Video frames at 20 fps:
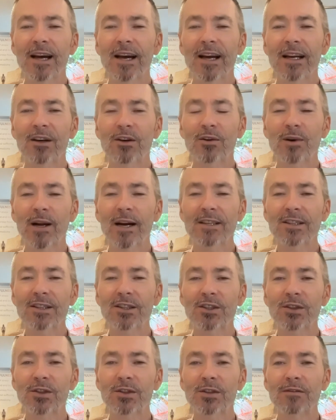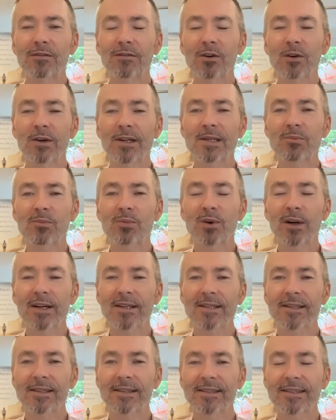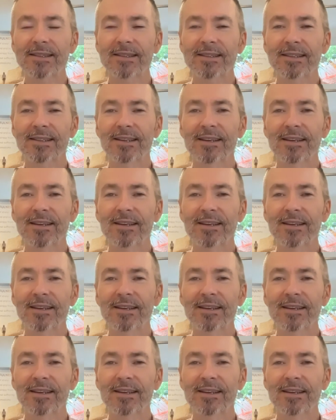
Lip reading: and gratitude for its presence